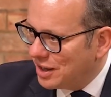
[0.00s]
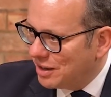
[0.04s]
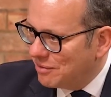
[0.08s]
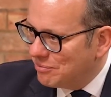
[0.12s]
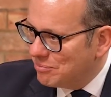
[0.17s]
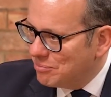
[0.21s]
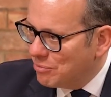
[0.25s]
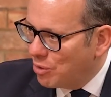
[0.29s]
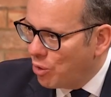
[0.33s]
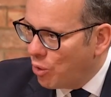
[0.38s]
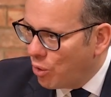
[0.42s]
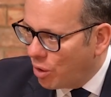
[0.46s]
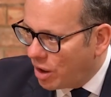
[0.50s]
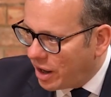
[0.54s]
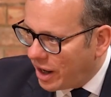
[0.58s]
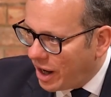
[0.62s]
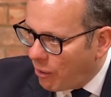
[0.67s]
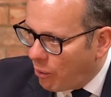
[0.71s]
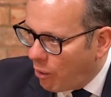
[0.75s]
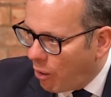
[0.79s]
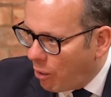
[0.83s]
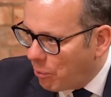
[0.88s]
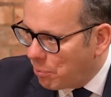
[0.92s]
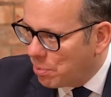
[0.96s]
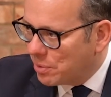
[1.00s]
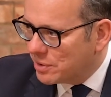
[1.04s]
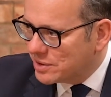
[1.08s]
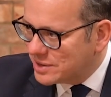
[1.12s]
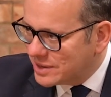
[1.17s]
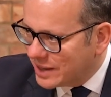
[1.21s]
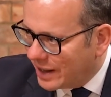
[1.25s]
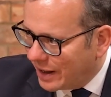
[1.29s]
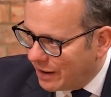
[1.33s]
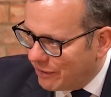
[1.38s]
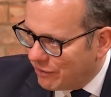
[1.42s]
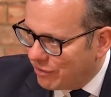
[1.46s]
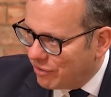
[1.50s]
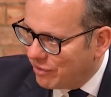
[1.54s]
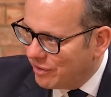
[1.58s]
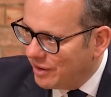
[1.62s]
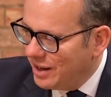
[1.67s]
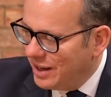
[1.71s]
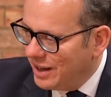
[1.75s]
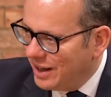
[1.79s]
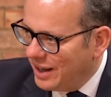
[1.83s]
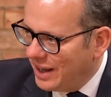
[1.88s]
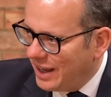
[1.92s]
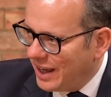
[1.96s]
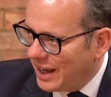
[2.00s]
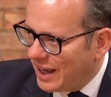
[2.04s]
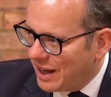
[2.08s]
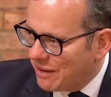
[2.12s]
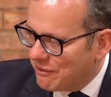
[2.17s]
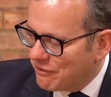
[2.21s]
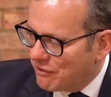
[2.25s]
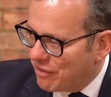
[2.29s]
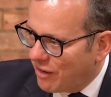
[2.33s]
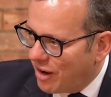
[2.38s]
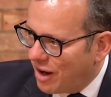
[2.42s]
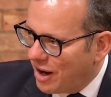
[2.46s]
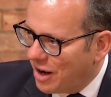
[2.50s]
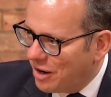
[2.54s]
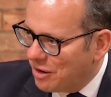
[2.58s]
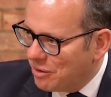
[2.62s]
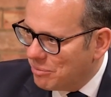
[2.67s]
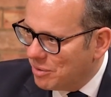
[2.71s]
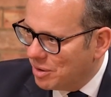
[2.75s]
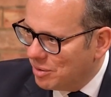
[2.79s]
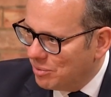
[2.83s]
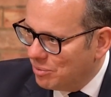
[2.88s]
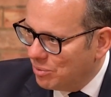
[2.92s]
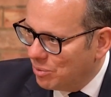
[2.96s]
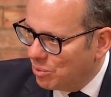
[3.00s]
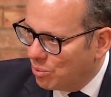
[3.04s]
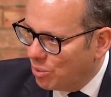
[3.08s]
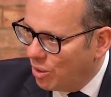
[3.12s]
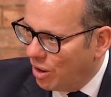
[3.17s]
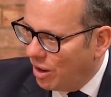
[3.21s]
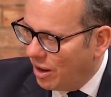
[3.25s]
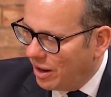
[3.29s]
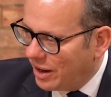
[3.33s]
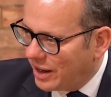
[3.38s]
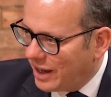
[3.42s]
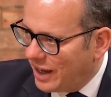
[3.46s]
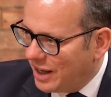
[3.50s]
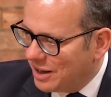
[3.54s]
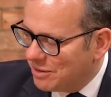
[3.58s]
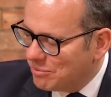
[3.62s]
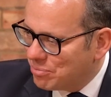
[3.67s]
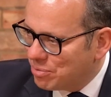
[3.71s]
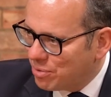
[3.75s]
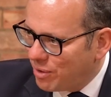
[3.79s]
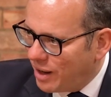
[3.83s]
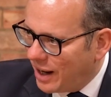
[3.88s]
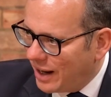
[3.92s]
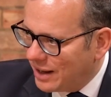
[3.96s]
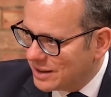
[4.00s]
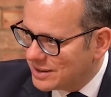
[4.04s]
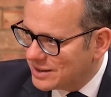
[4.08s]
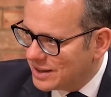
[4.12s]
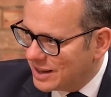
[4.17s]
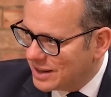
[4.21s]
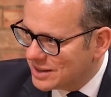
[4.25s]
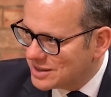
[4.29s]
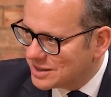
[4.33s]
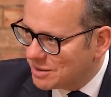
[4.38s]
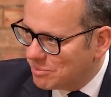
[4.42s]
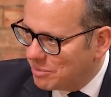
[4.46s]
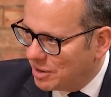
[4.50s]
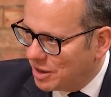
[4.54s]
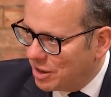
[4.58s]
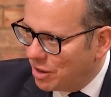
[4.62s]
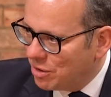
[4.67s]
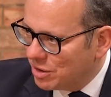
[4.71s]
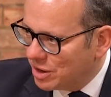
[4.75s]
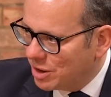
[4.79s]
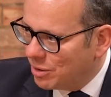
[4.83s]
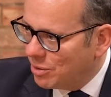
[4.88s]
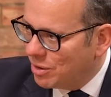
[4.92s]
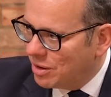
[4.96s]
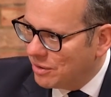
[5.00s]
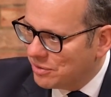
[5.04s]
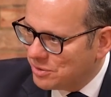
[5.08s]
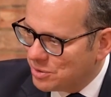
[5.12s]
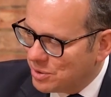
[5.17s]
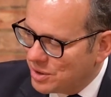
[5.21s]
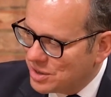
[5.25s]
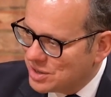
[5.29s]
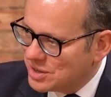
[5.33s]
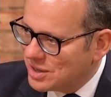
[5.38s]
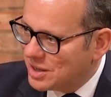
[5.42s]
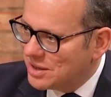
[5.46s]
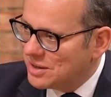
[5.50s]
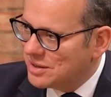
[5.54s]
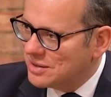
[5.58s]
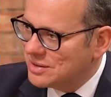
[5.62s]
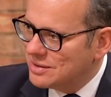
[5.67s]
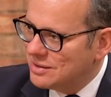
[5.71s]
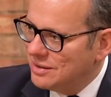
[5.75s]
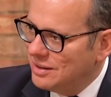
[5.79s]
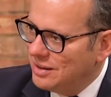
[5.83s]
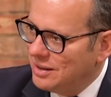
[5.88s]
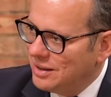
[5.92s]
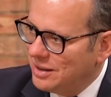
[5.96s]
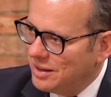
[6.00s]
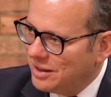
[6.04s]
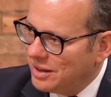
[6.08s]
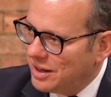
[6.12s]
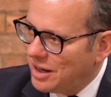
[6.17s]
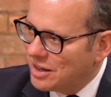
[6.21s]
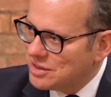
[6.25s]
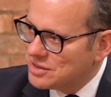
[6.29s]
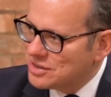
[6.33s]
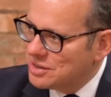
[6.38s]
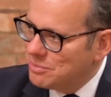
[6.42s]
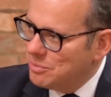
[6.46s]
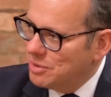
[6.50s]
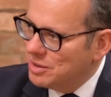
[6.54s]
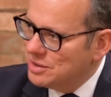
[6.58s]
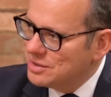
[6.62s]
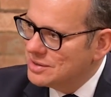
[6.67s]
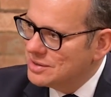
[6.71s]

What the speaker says: more cooperative environment work in practice? I mean, aren't you after each other's customers?